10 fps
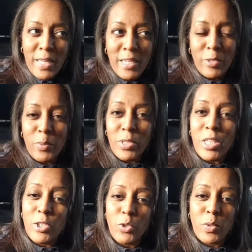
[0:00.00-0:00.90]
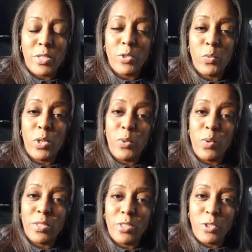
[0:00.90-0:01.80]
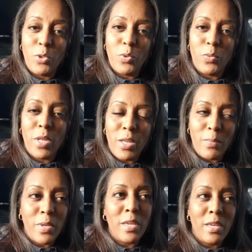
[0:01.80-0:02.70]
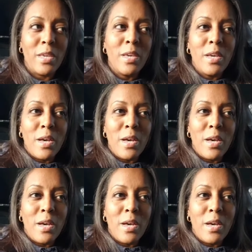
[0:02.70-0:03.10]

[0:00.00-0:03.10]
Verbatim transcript: in his potential as to what he wants to do and, and be.